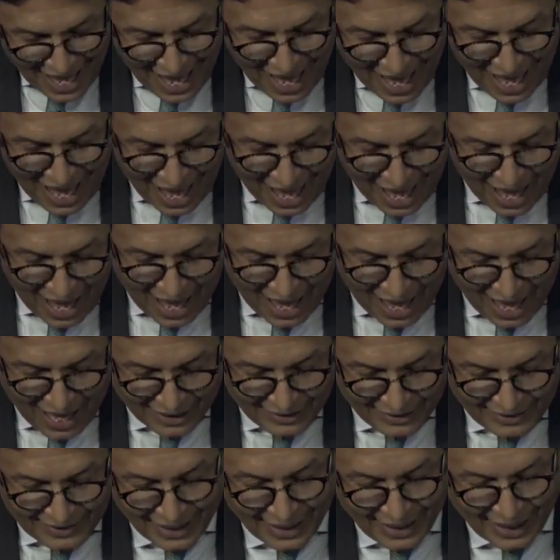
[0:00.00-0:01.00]
Second
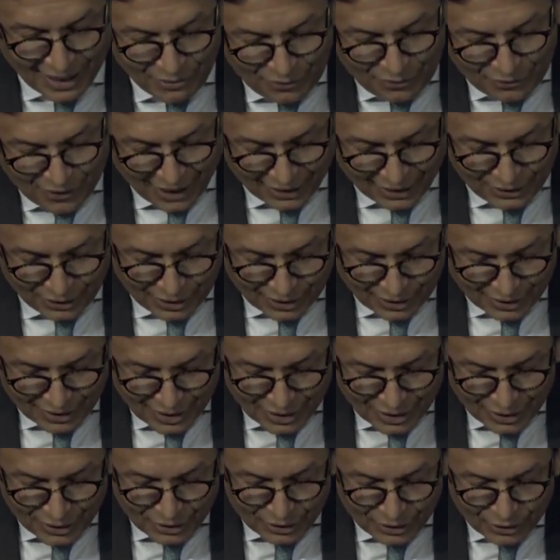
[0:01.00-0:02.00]
factor, so
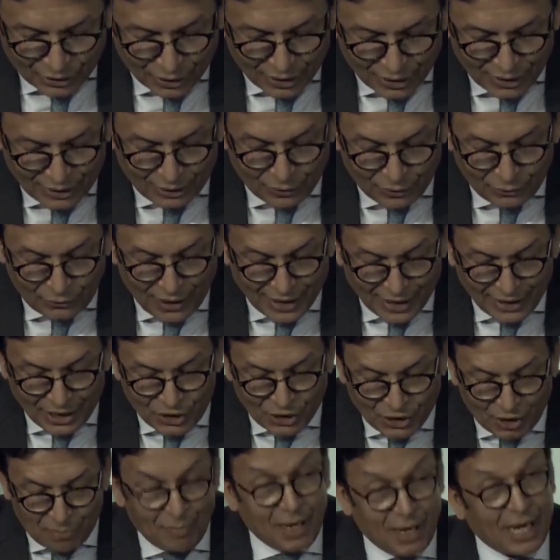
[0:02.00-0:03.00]
it's the financial
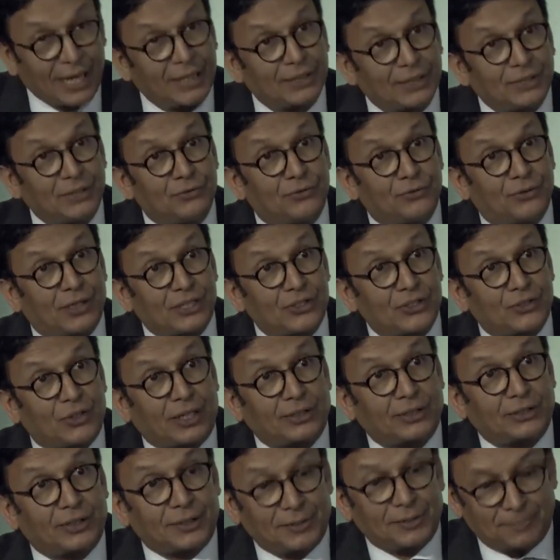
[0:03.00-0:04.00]
market infrastructure,
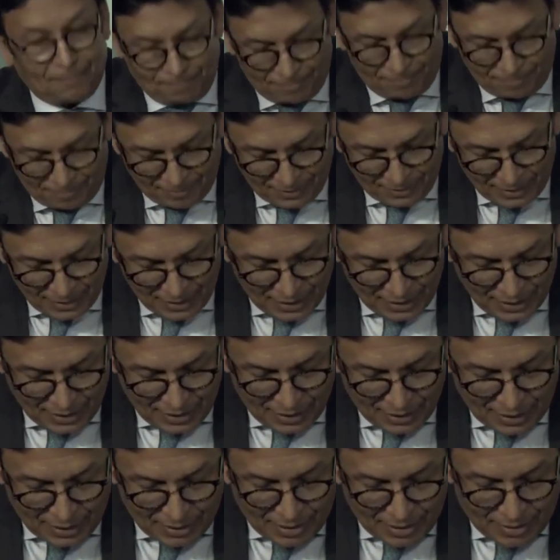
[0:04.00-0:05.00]

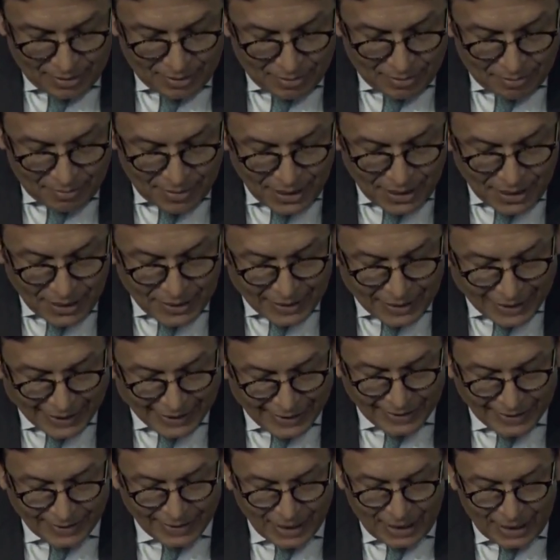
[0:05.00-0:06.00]
meaning the extent
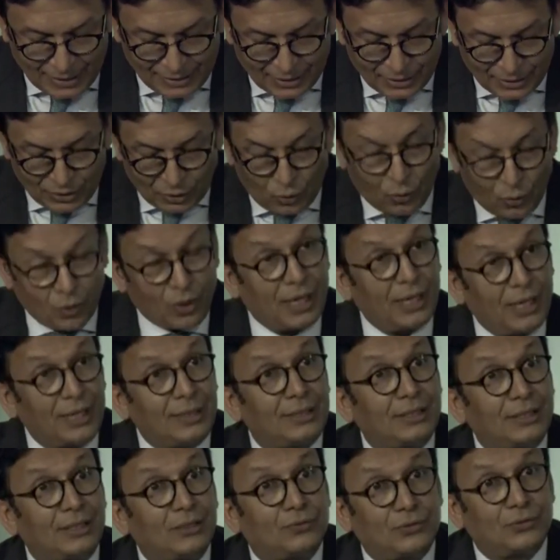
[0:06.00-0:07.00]
and the quality of the
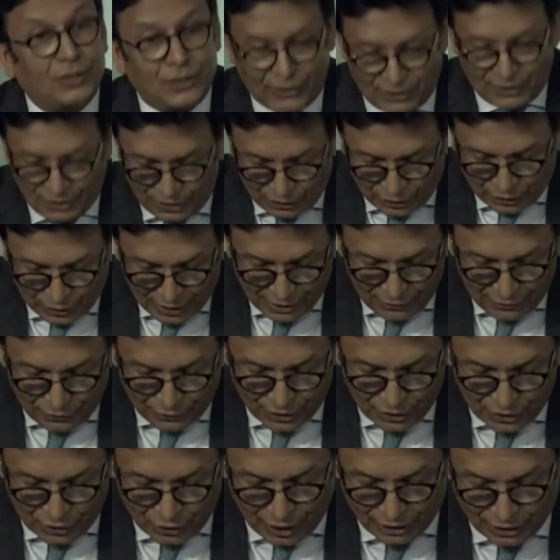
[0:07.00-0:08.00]
central infrastructure
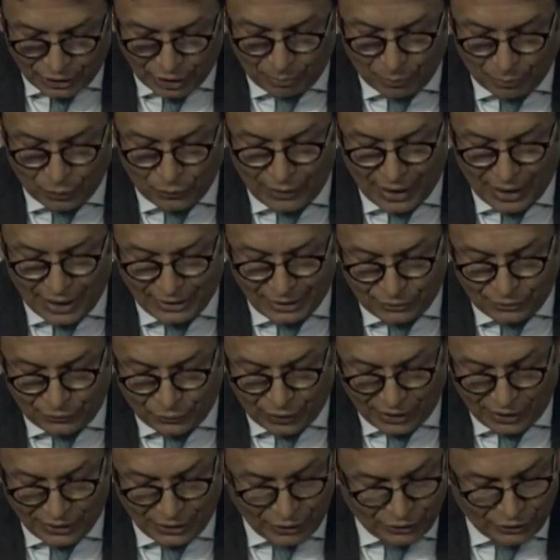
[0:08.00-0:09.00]
provided for
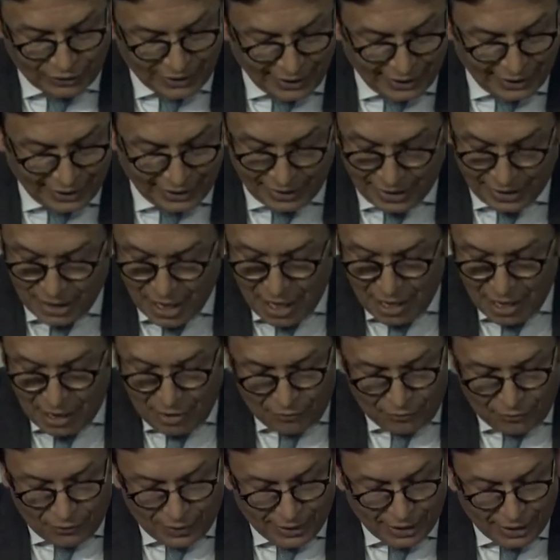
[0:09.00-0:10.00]
undertaking
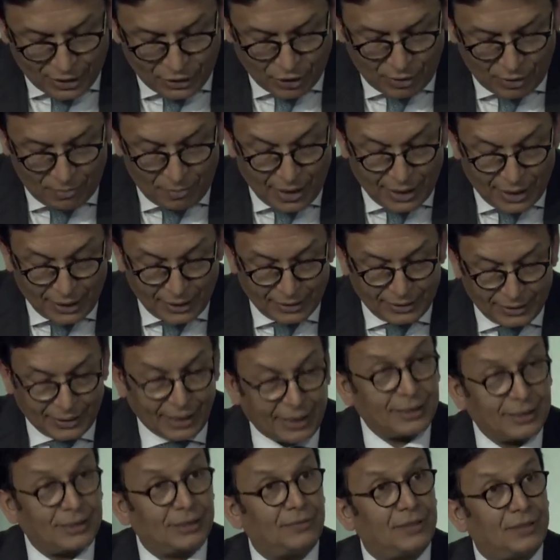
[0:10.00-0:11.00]
financial market
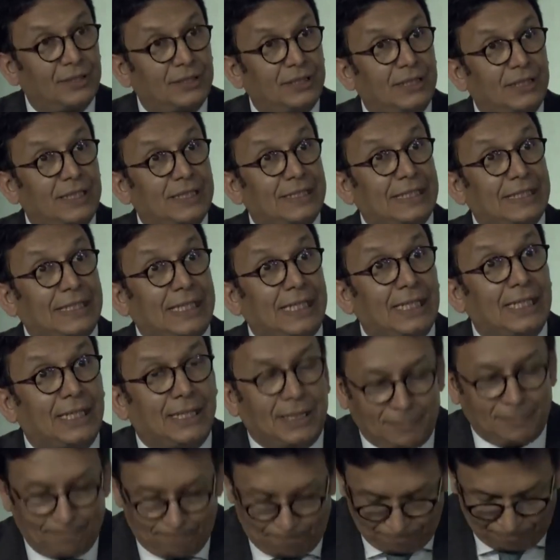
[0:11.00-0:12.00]
activity is key.
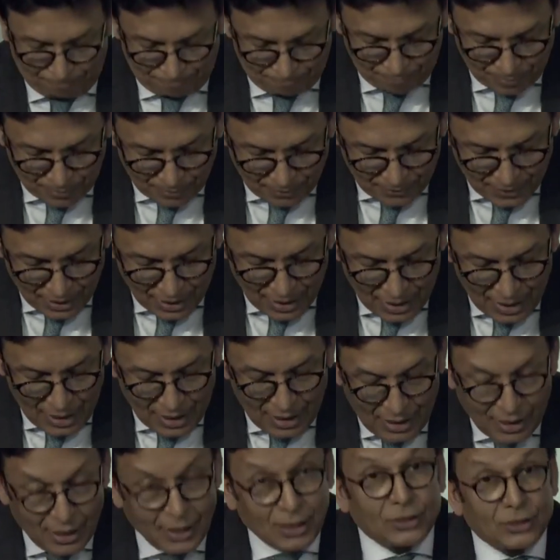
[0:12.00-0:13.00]
So
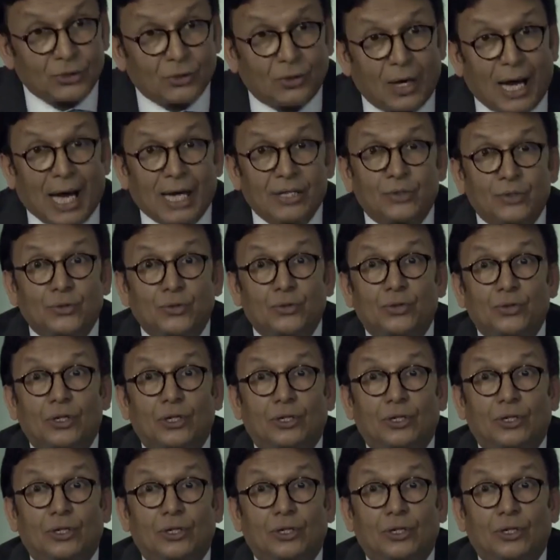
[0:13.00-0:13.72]
as you know,